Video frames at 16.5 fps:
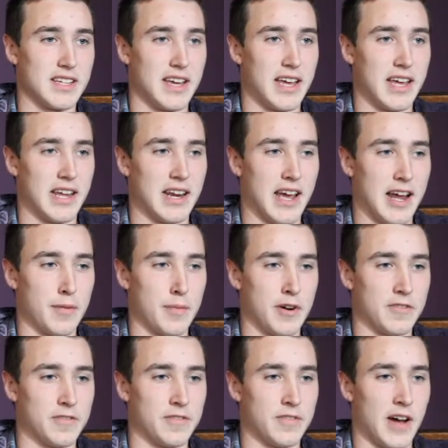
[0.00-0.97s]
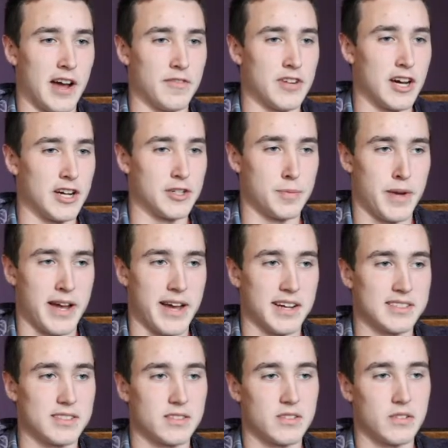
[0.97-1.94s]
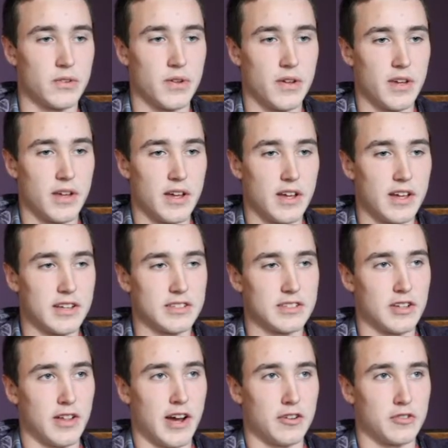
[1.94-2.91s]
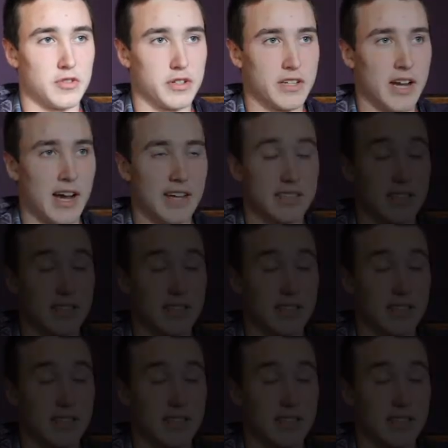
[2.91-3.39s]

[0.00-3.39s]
and had about 5 touchbacks. So that was really nice.